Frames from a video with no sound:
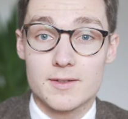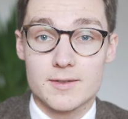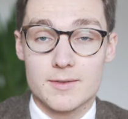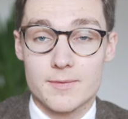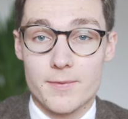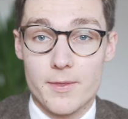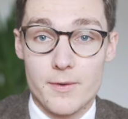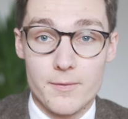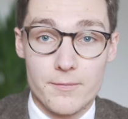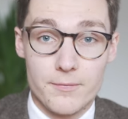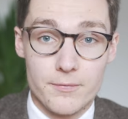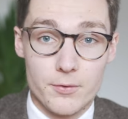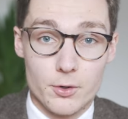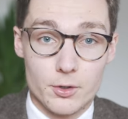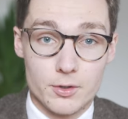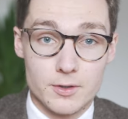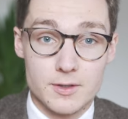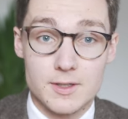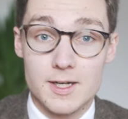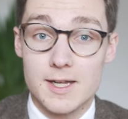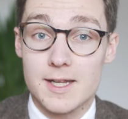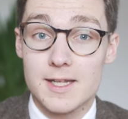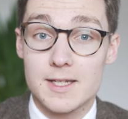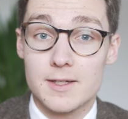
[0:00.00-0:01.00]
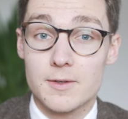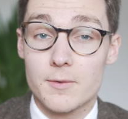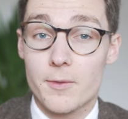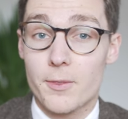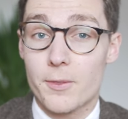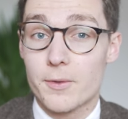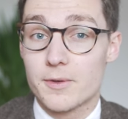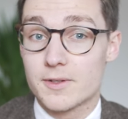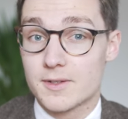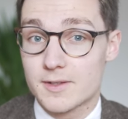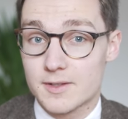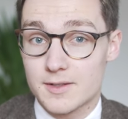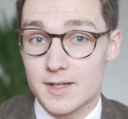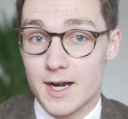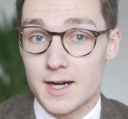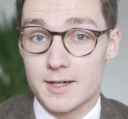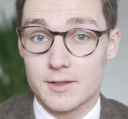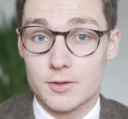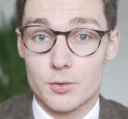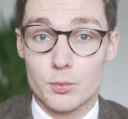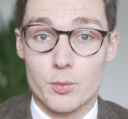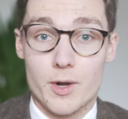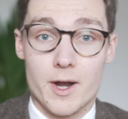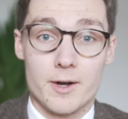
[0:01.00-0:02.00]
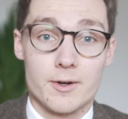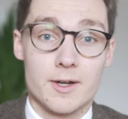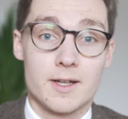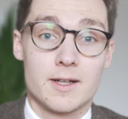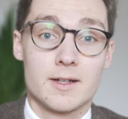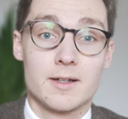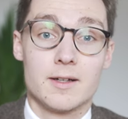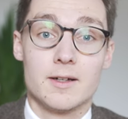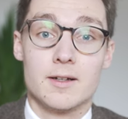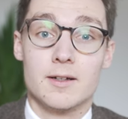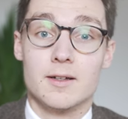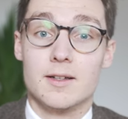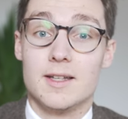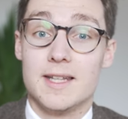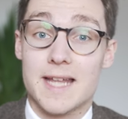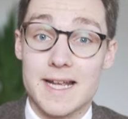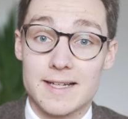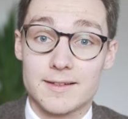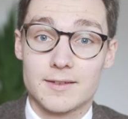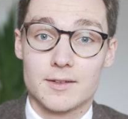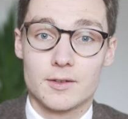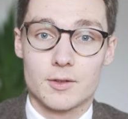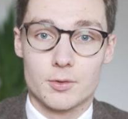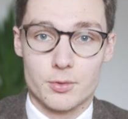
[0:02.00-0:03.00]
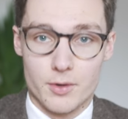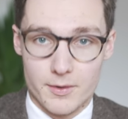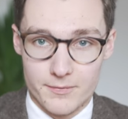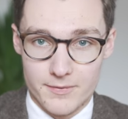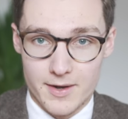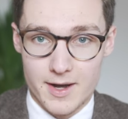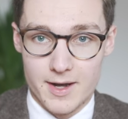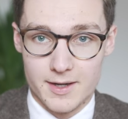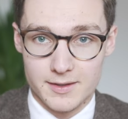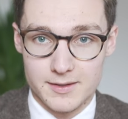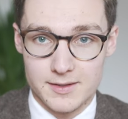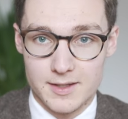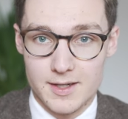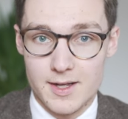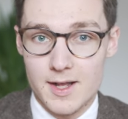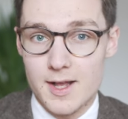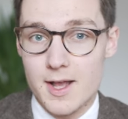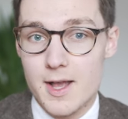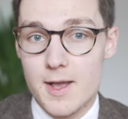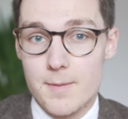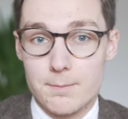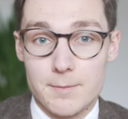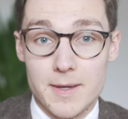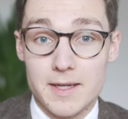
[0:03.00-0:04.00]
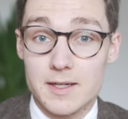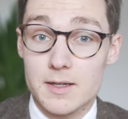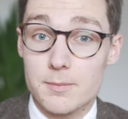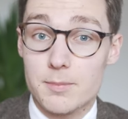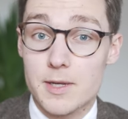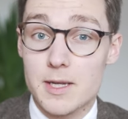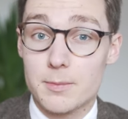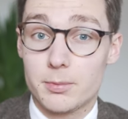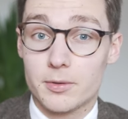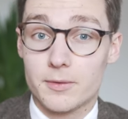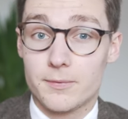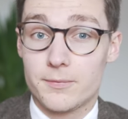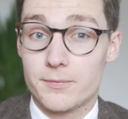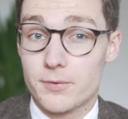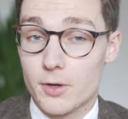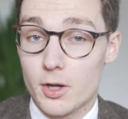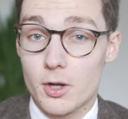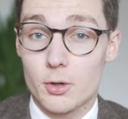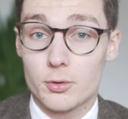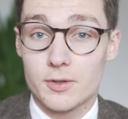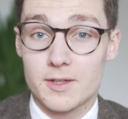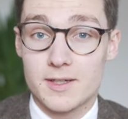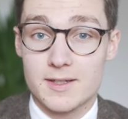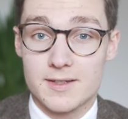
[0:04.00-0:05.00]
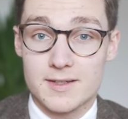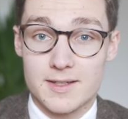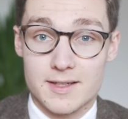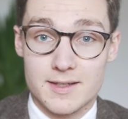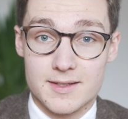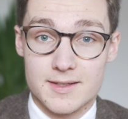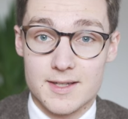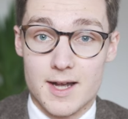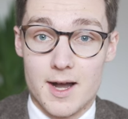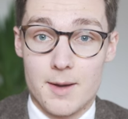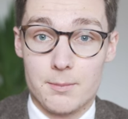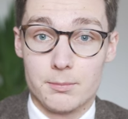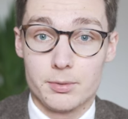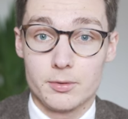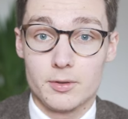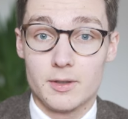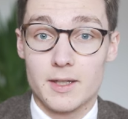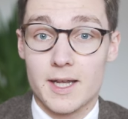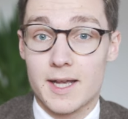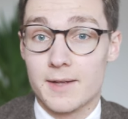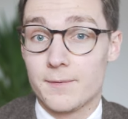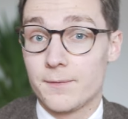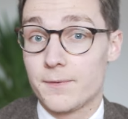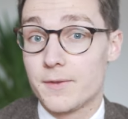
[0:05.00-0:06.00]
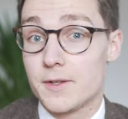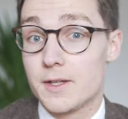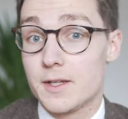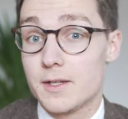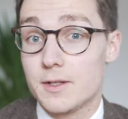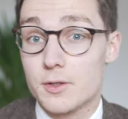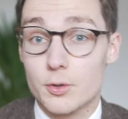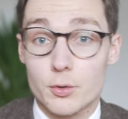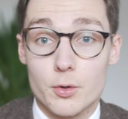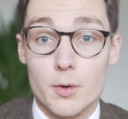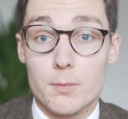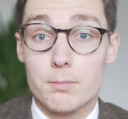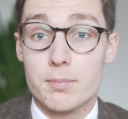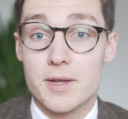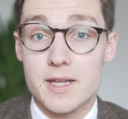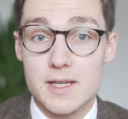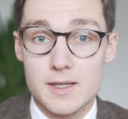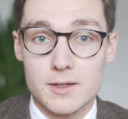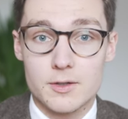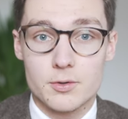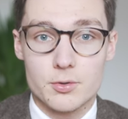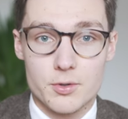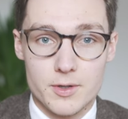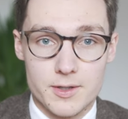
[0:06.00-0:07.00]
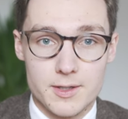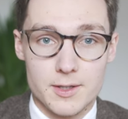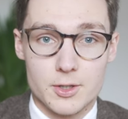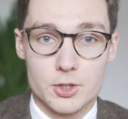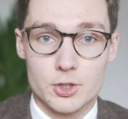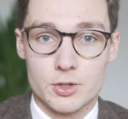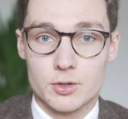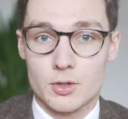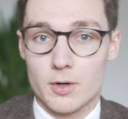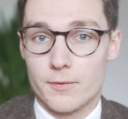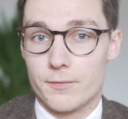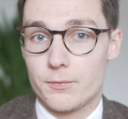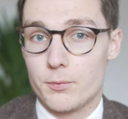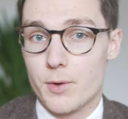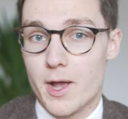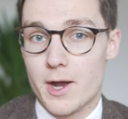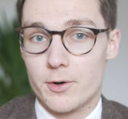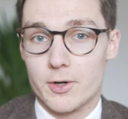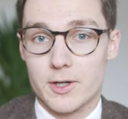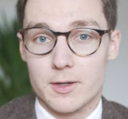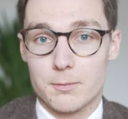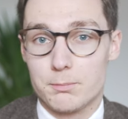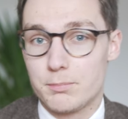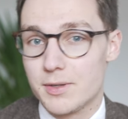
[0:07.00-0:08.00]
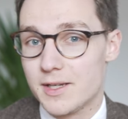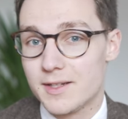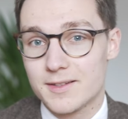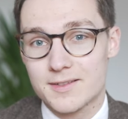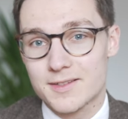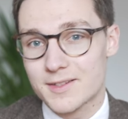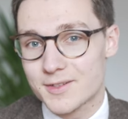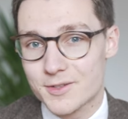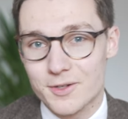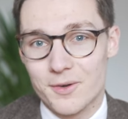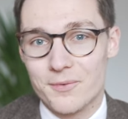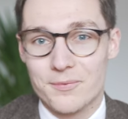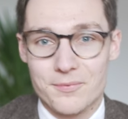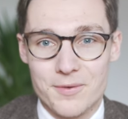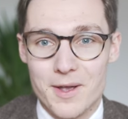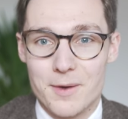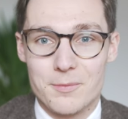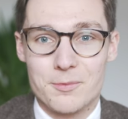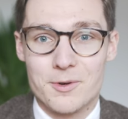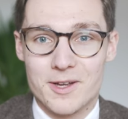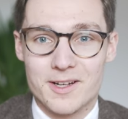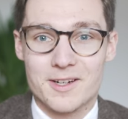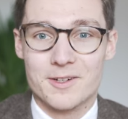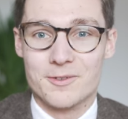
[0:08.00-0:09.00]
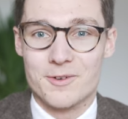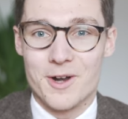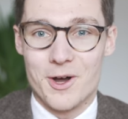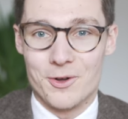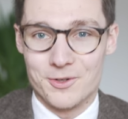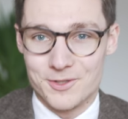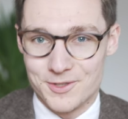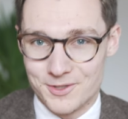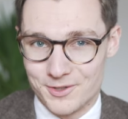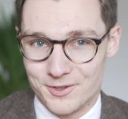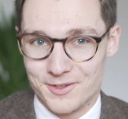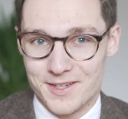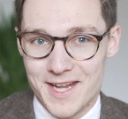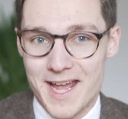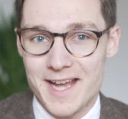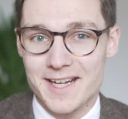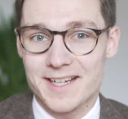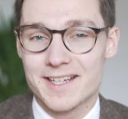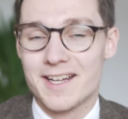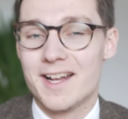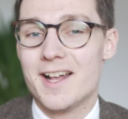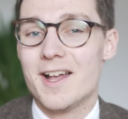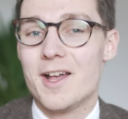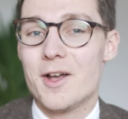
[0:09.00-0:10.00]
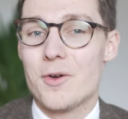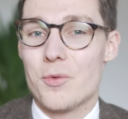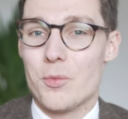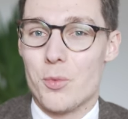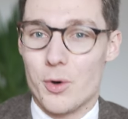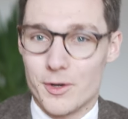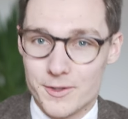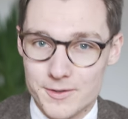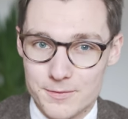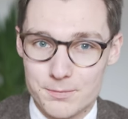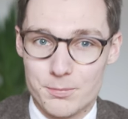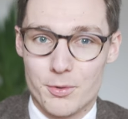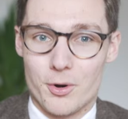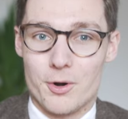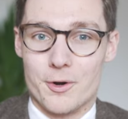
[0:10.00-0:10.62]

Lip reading: XIV started wearing a lace cravat. Many people followed his example and the European tradition of wearing pieces of fabric around your neck was